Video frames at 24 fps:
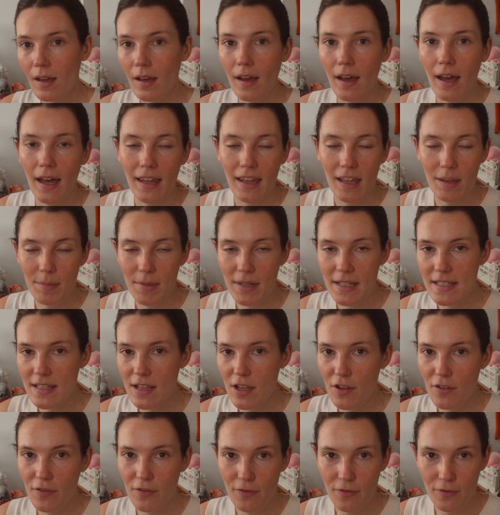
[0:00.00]
I let
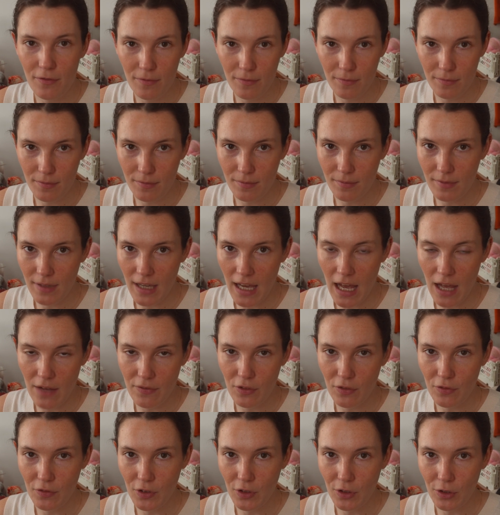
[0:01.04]
myself have
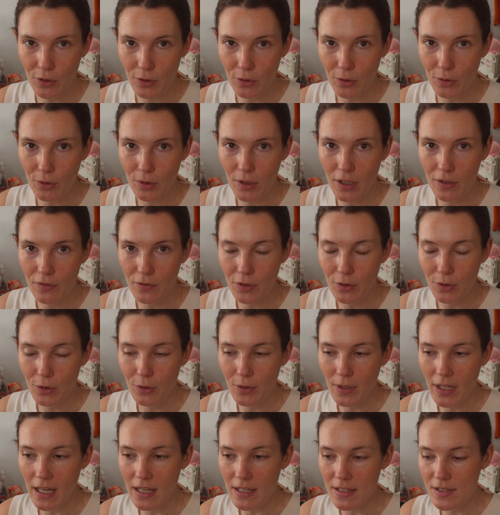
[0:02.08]
a few new
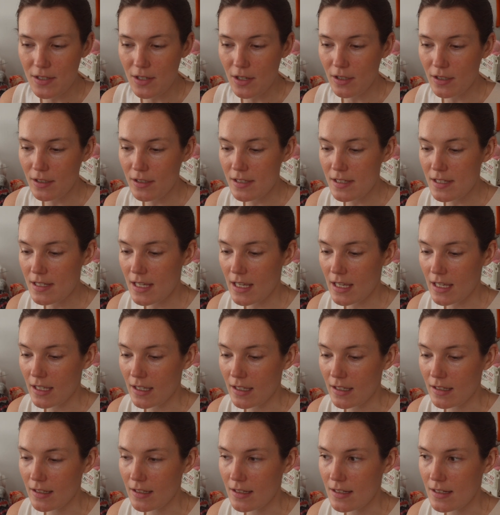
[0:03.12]
cast-ons,
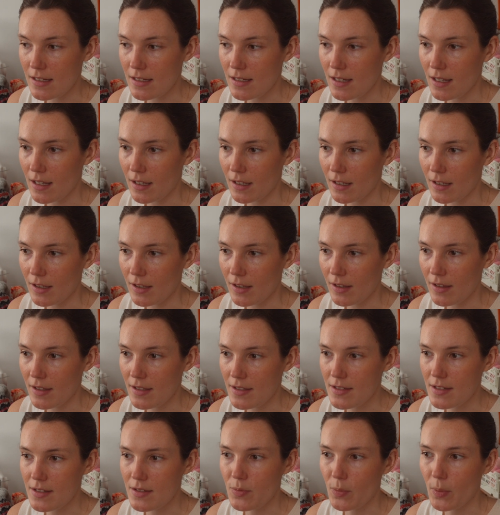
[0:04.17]
and
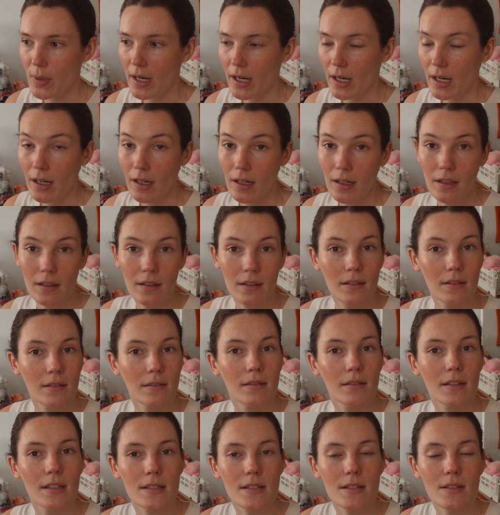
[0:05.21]
this is where
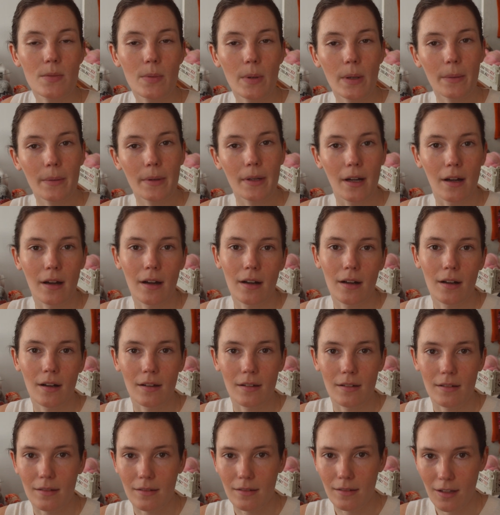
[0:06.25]
we are.
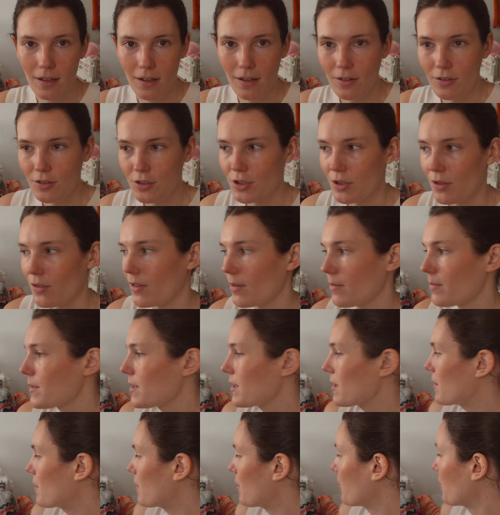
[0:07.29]
I'll show them
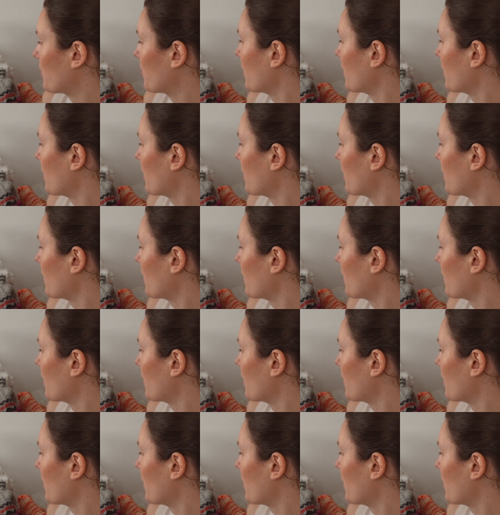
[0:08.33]
to you.